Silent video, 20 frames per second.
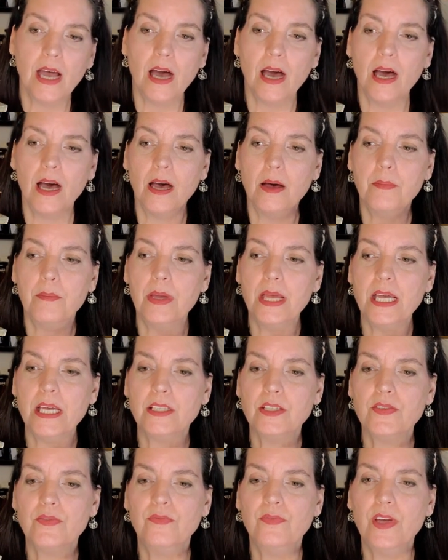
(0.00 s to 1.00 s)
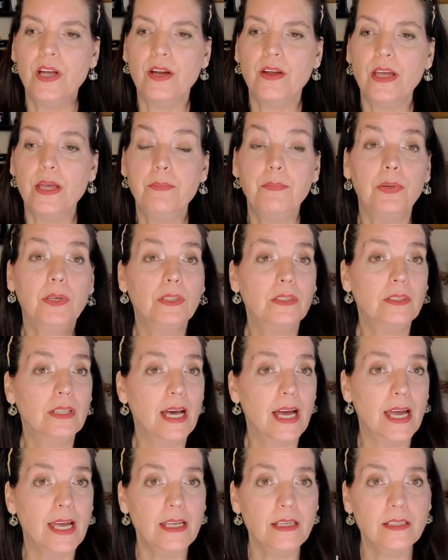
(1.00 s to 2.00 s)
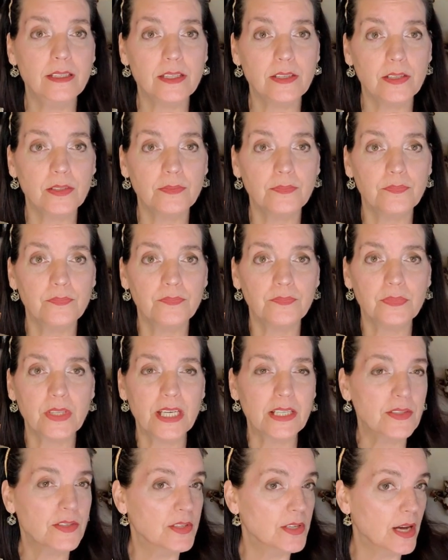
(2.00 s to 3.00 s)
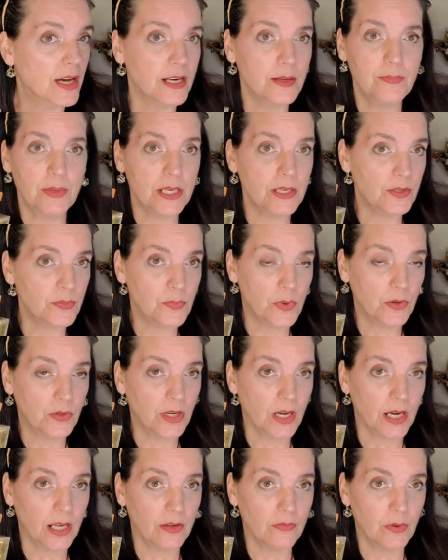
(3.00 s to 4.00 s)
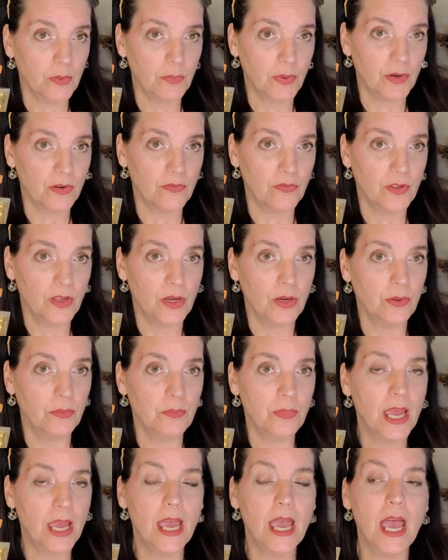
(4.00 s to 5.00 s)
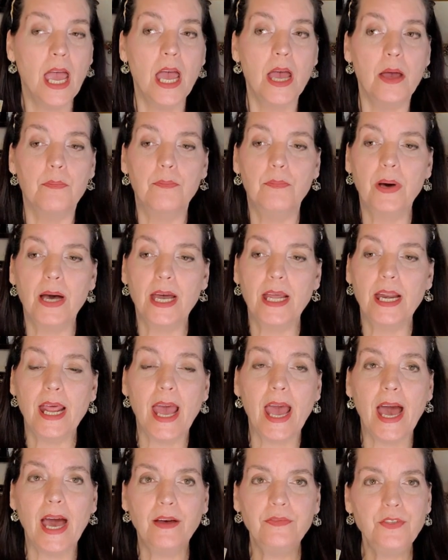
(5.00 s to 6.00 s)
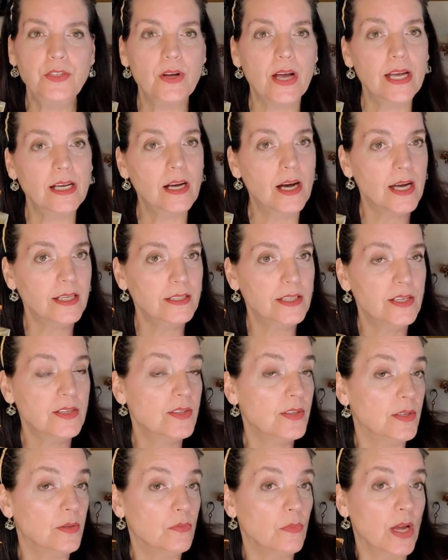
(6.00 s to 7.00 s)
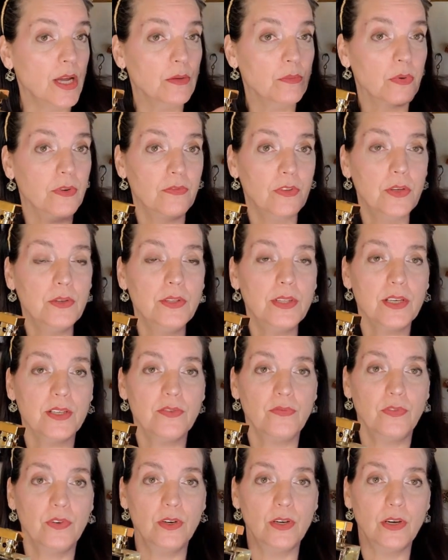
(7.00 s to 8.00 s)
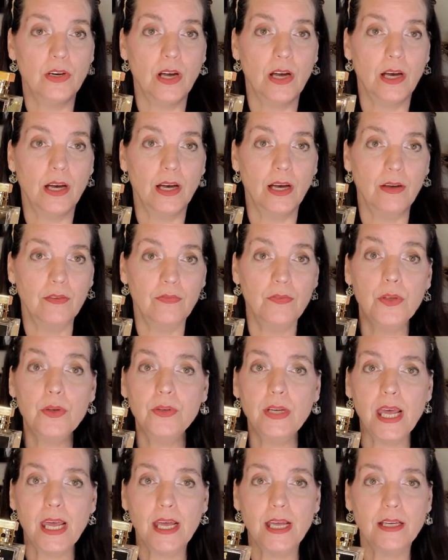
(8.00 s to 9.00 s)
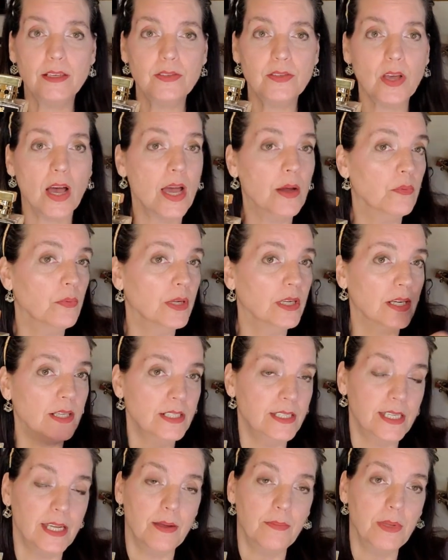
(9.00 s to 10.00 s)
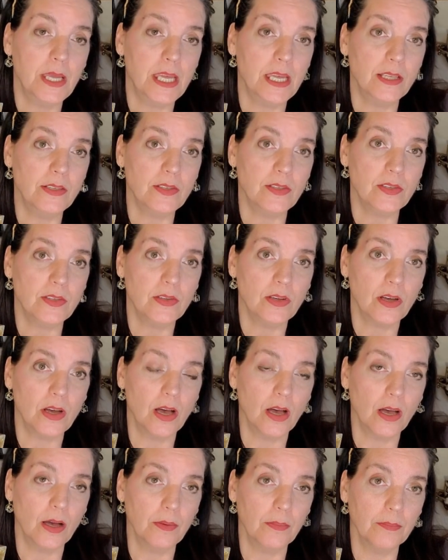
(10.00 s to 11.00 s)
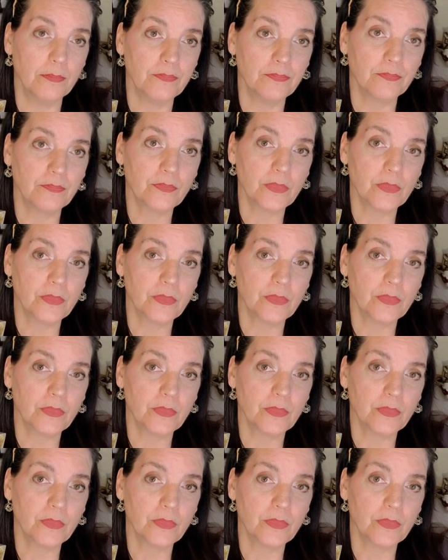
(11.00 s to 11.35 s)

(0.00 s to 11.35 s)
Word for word: Um, it's very polite. It's not a beast mode kind of a perfume. But after I got this and, and reviewed this for a few days, I went on Demi's um,